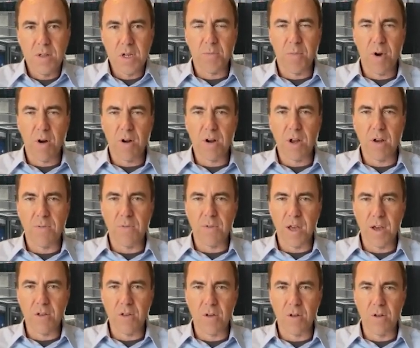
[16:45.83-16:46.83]
market
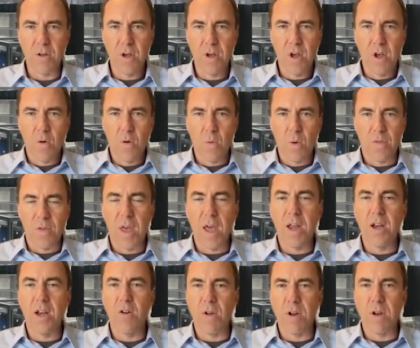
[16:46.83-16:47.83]
inflection with
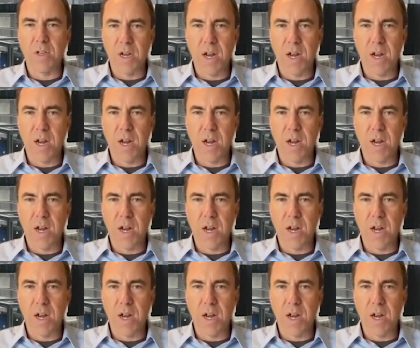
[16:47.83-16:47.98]
ignorance